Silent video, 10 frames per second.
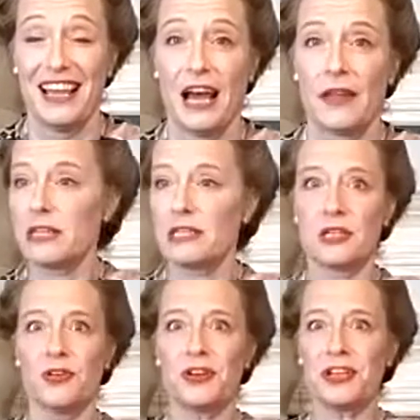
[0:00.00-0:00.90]
and they said,
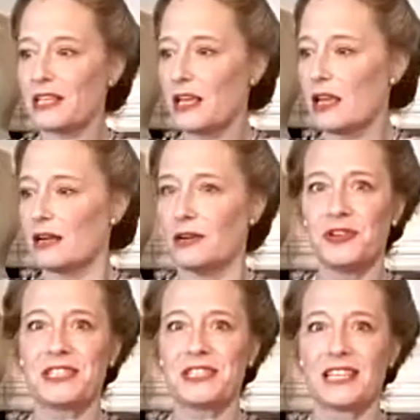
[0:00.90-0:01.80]
Hunya's here,
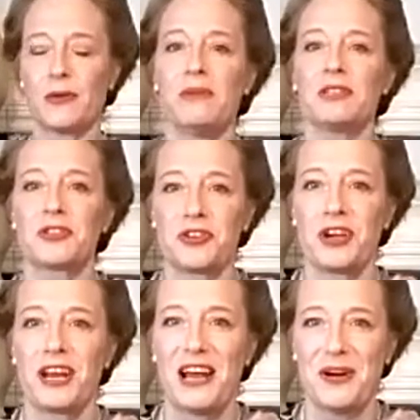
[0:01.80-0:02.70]
we must try
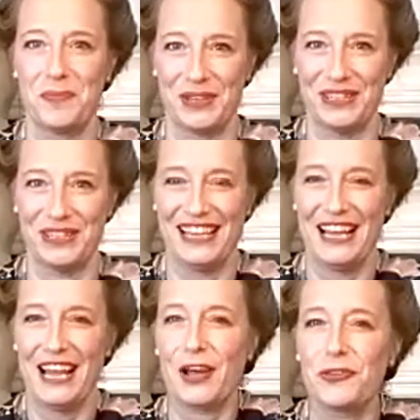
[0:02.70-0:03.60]
and help her.
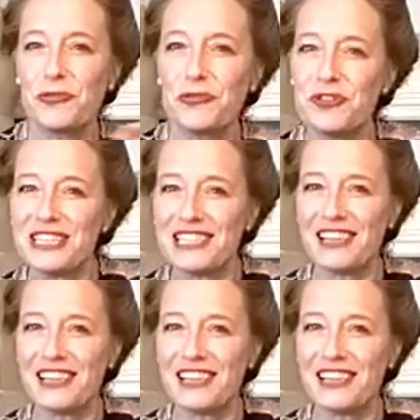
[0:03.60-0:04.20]
And through these